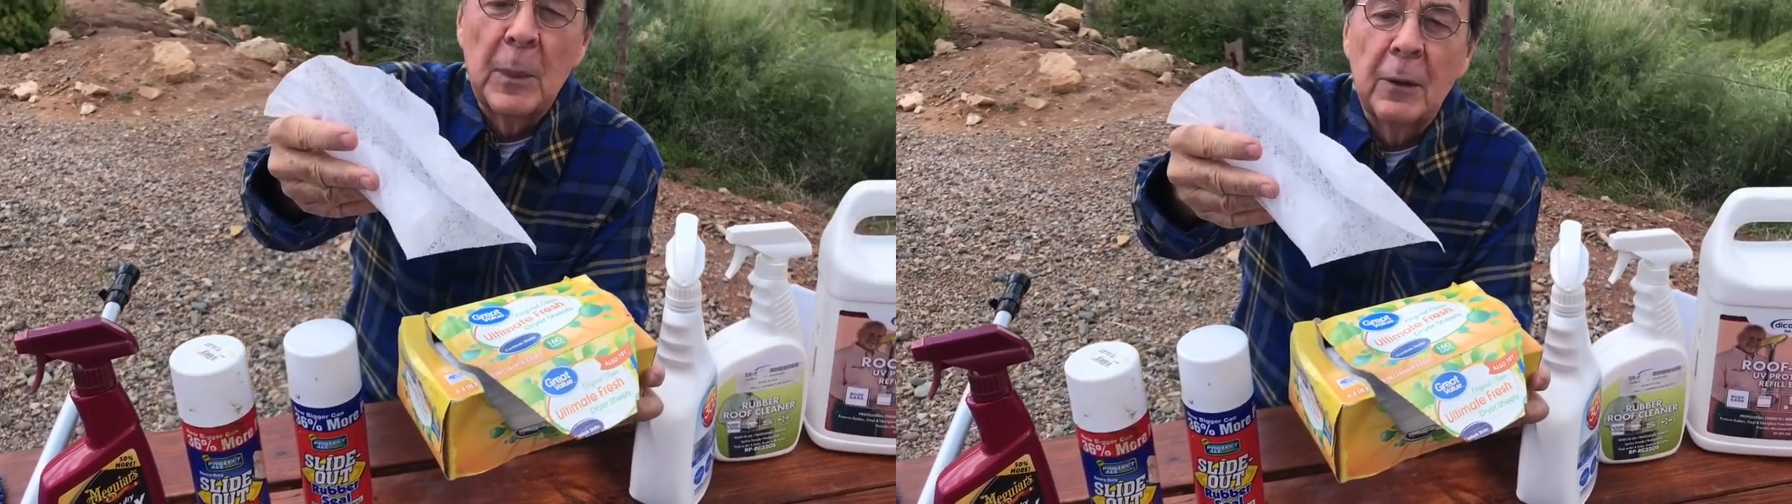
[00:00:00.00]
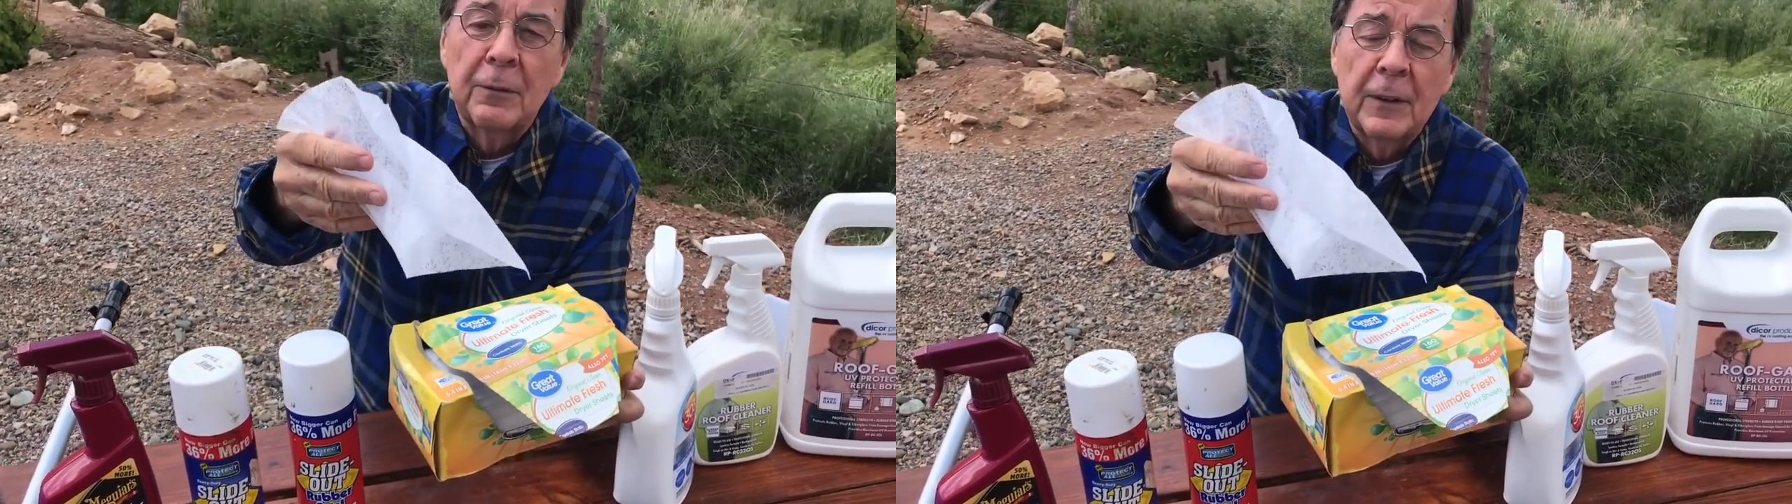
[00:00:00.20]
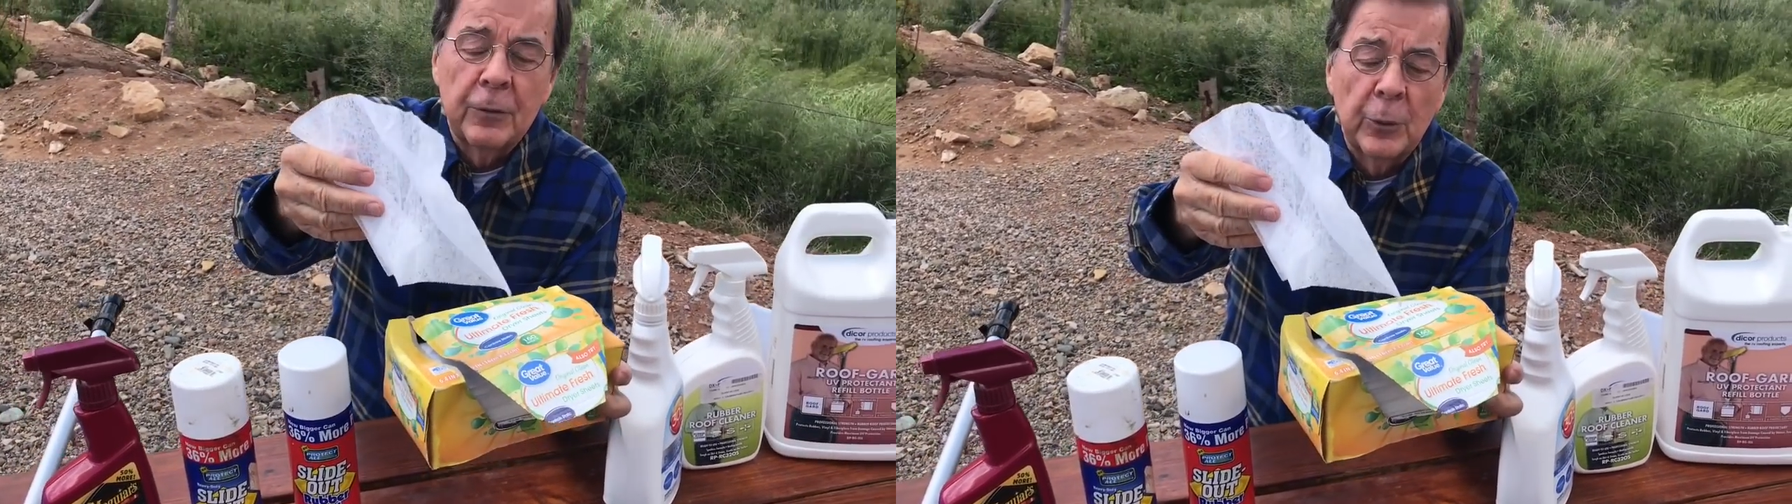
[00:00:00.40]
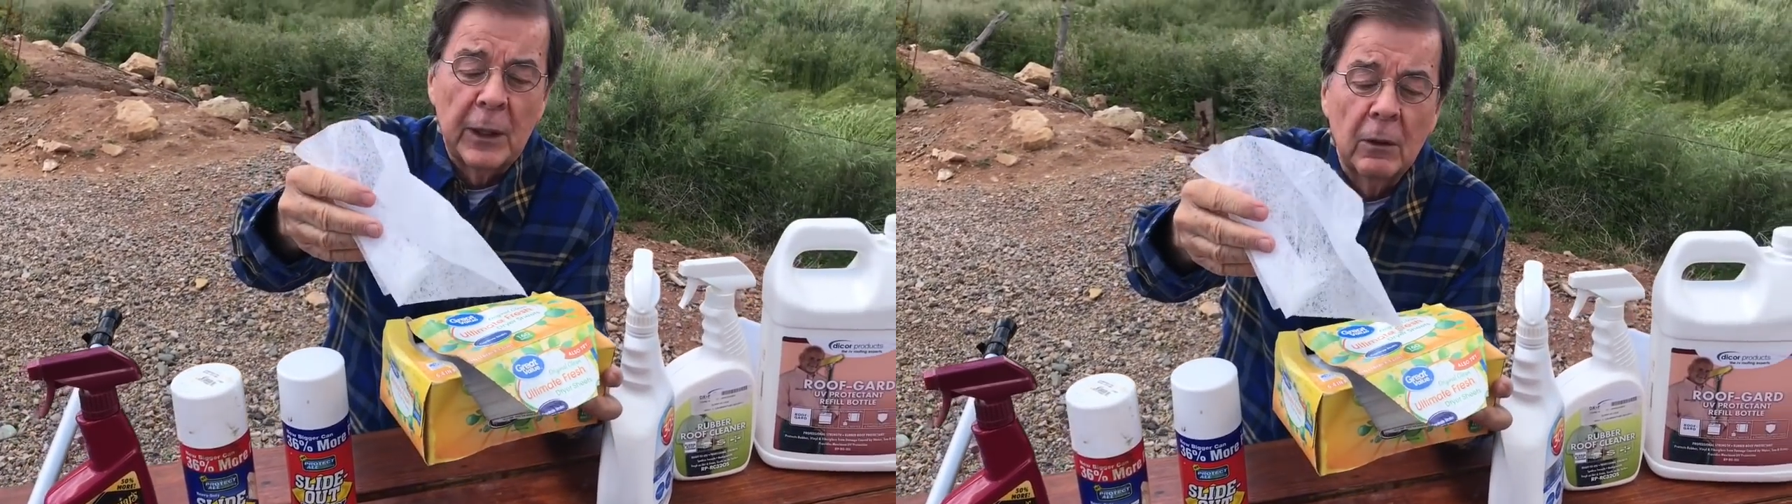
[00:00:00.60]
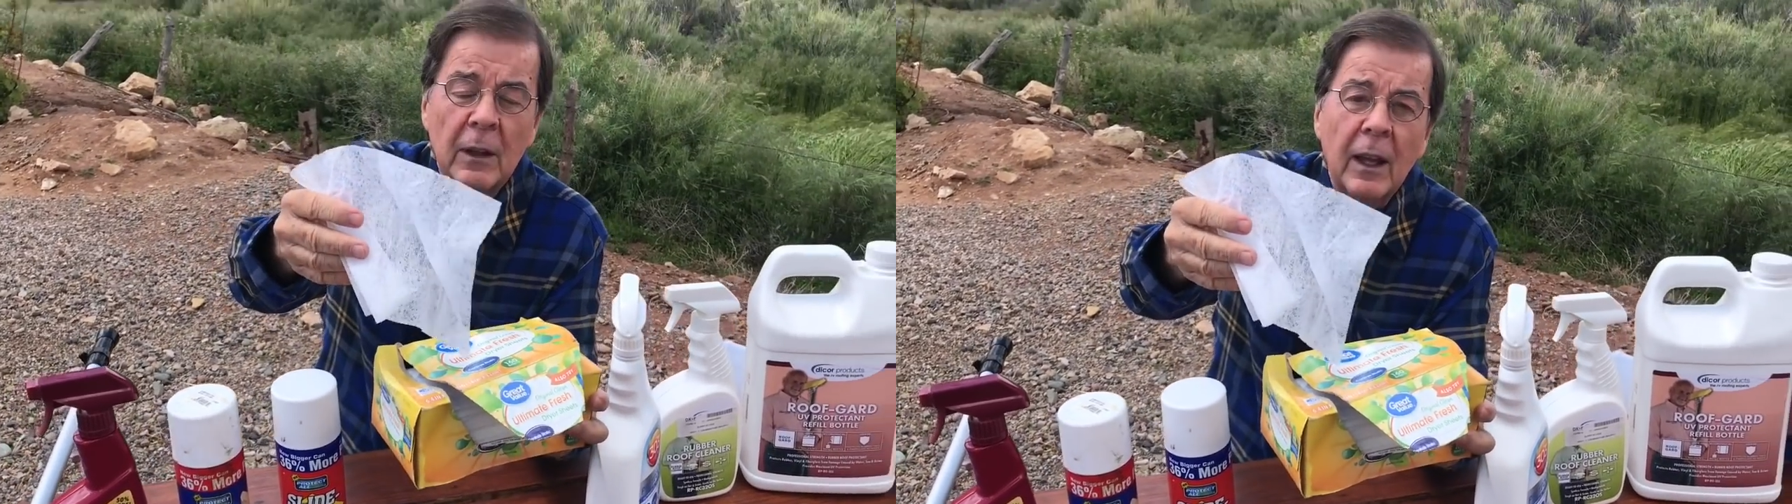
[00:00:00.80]
of my fifth
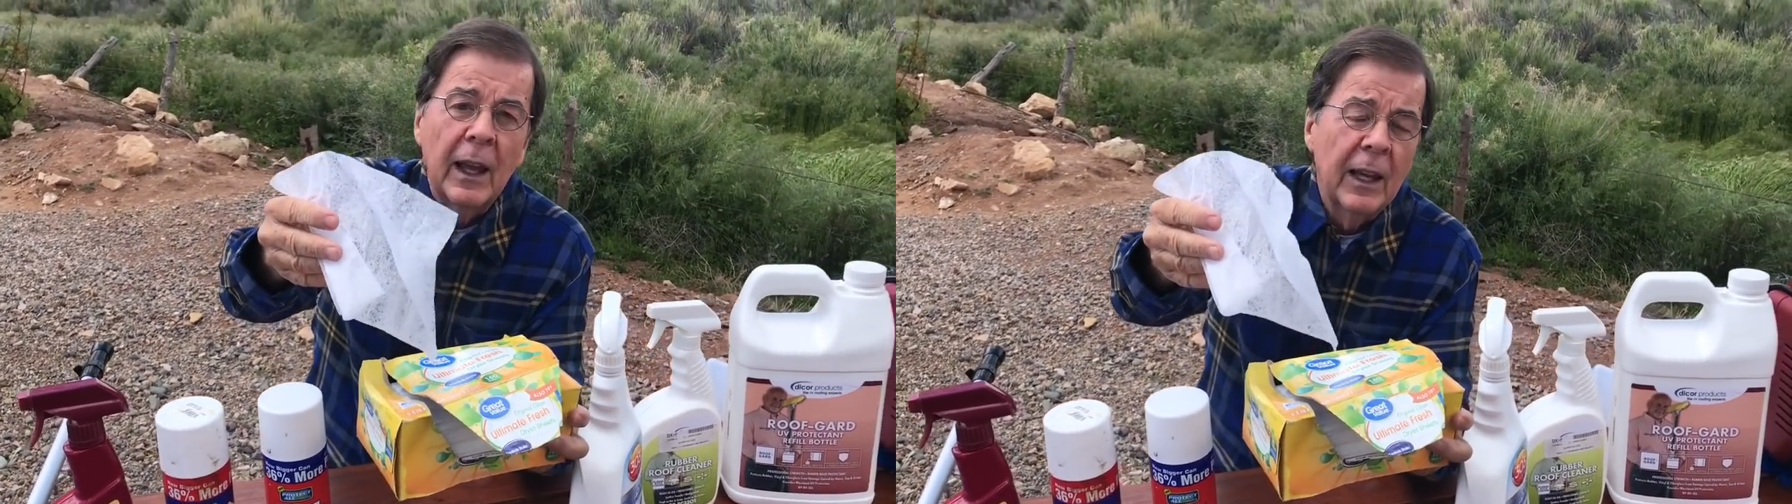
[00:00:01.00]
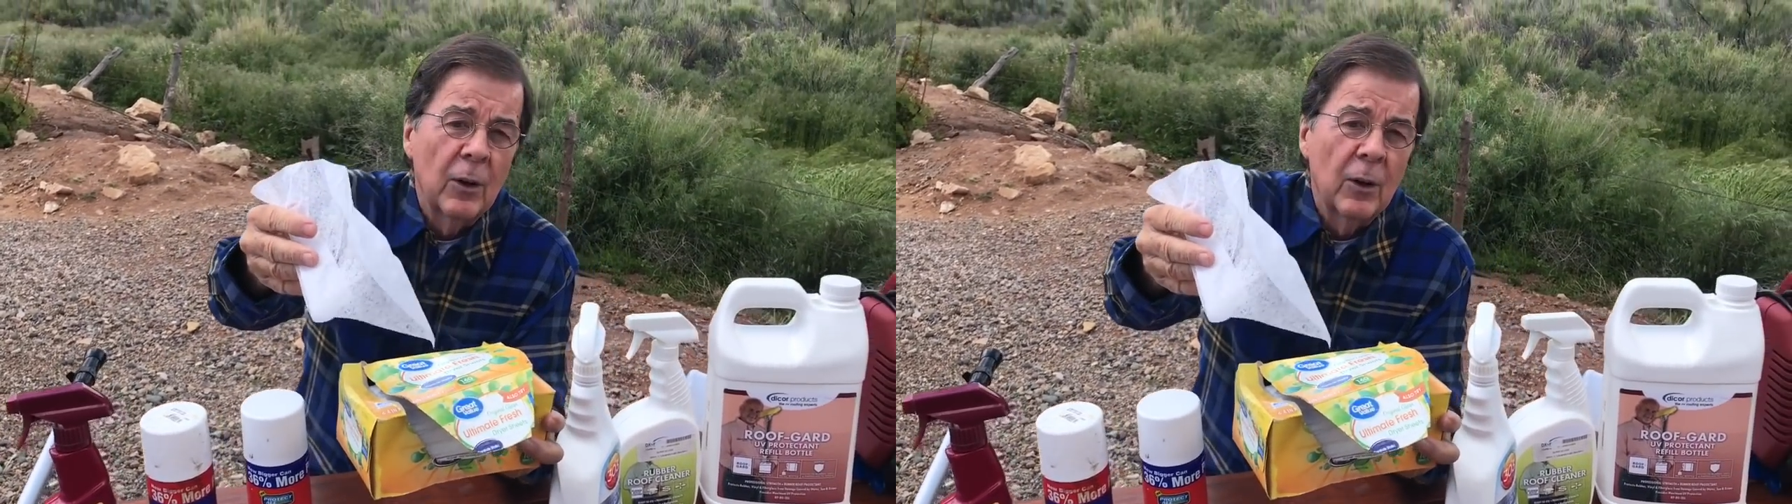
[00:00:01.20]
wheel and